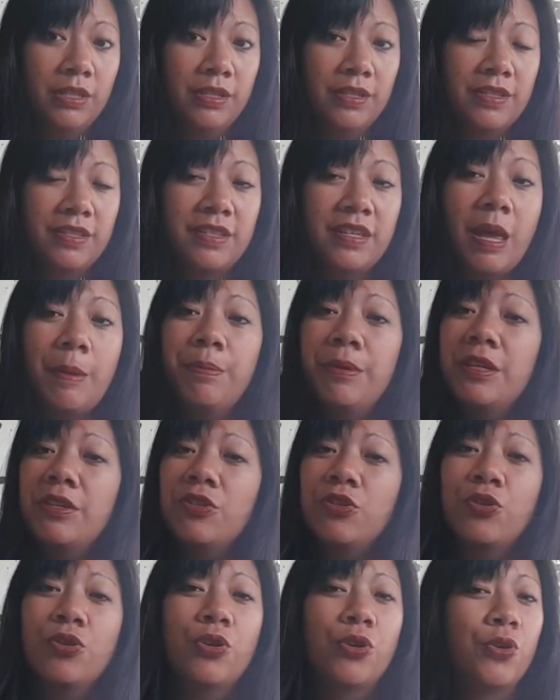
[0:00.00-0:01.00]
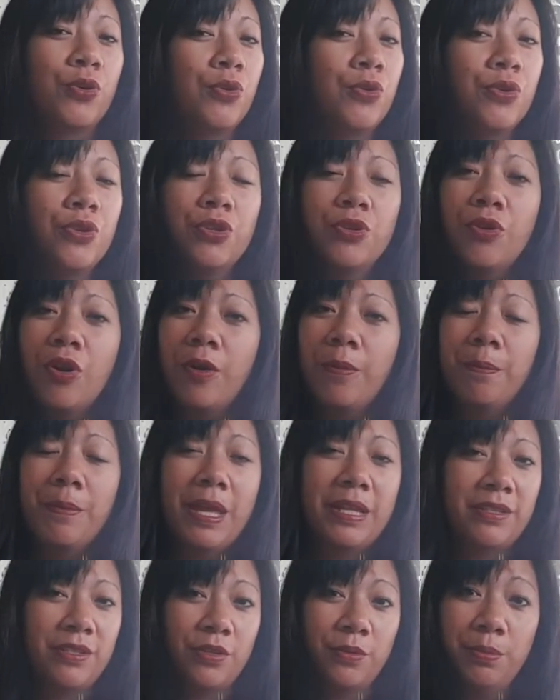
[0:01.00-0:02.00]
Step into who you are
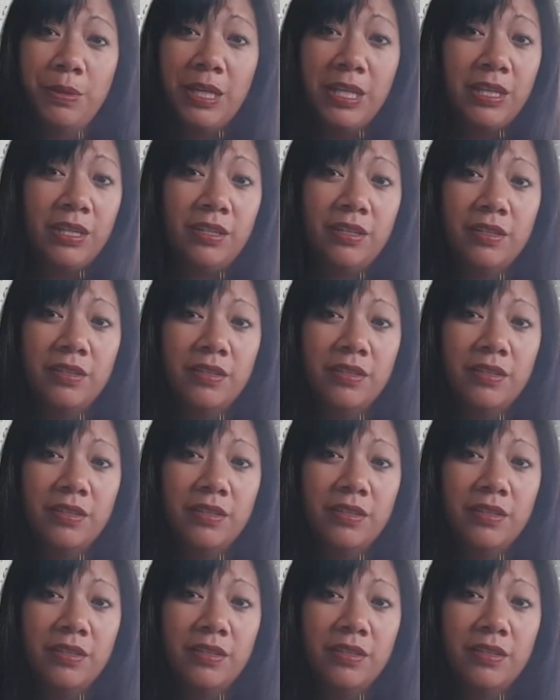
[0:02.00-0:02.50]
meant to be.